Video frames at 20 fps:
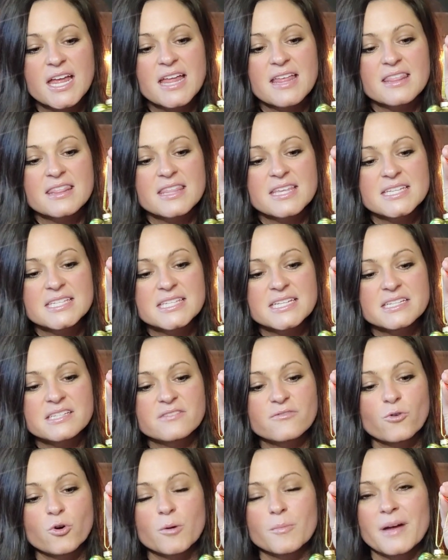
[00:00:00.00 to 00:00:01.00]
This is
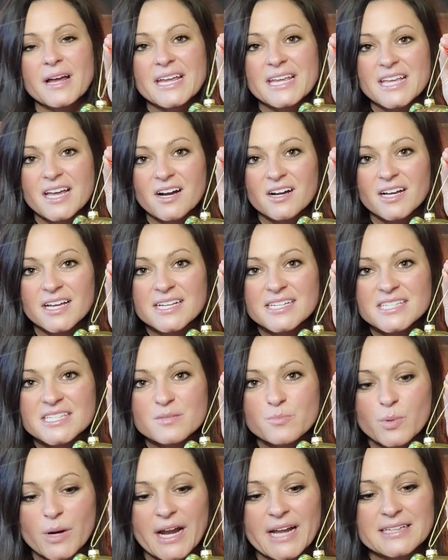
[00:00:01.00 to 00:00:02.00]
for my youngest,
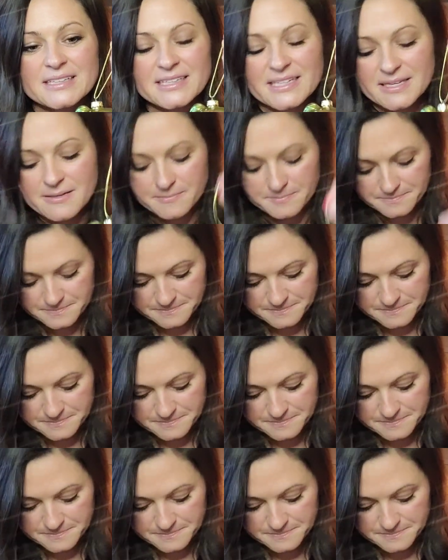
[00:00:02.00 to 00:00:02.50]
Brantley.